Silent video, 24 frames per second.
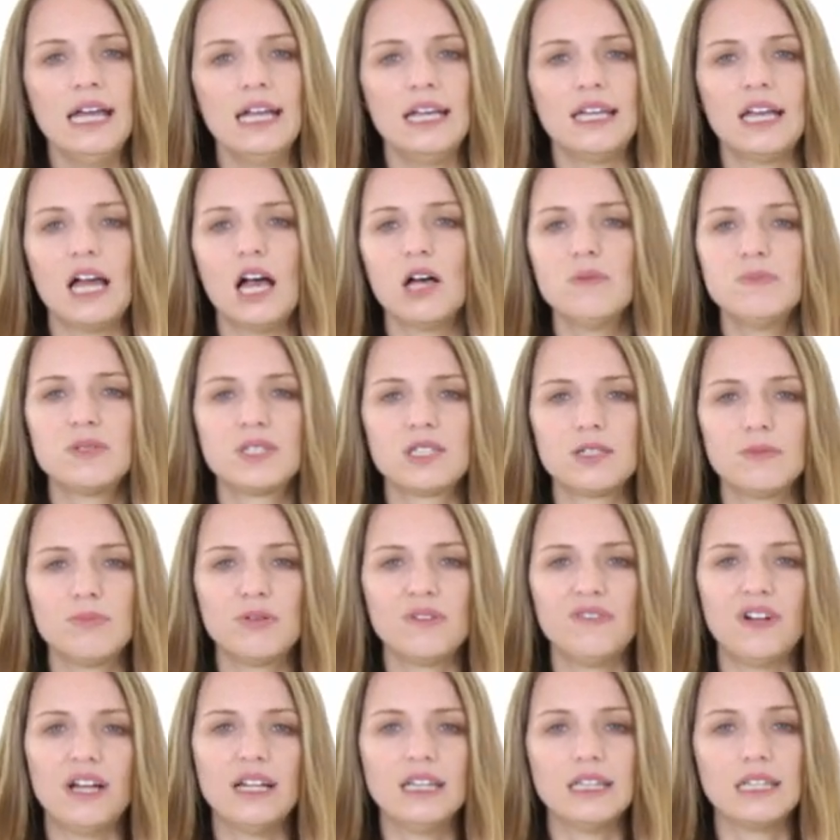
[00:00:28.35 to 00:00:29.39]
It helps to
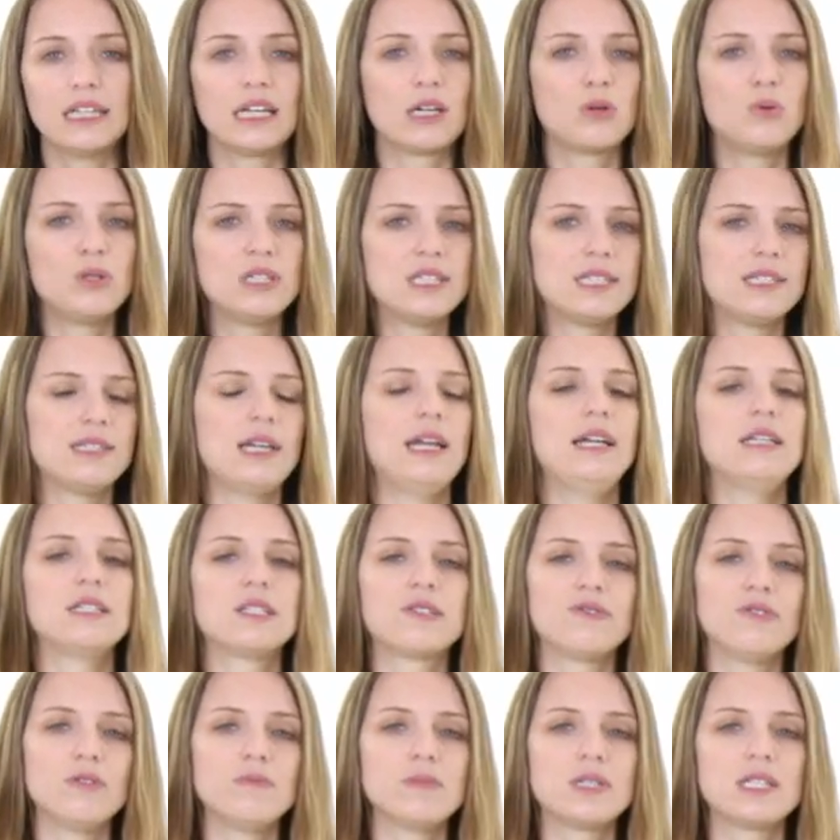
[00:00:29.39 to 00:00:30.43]
prevent liquid
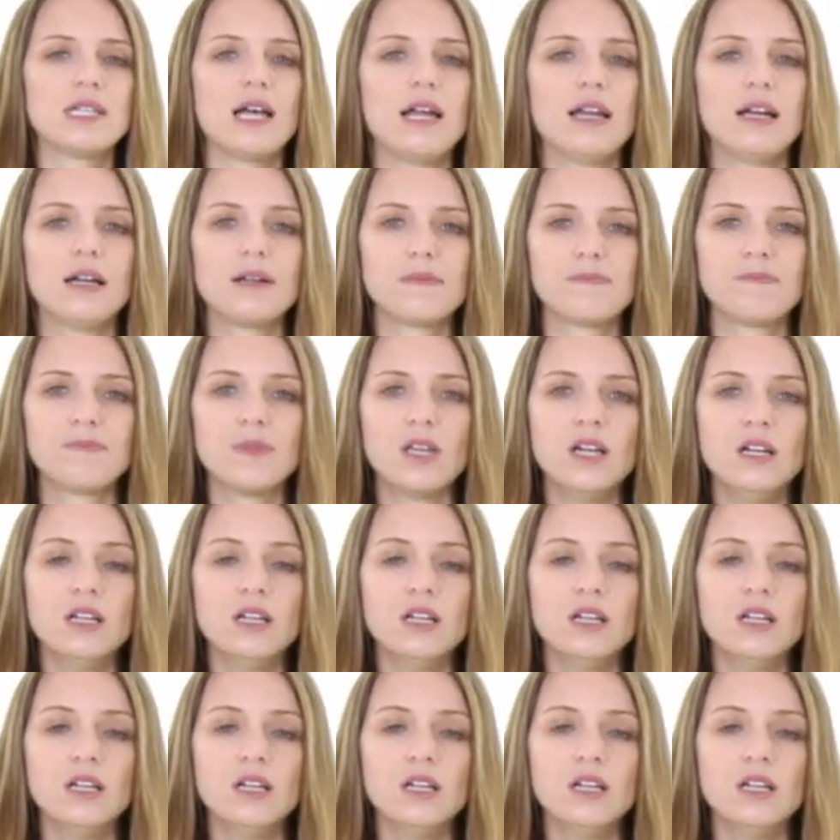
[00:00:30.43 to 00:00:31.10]
stains from setting.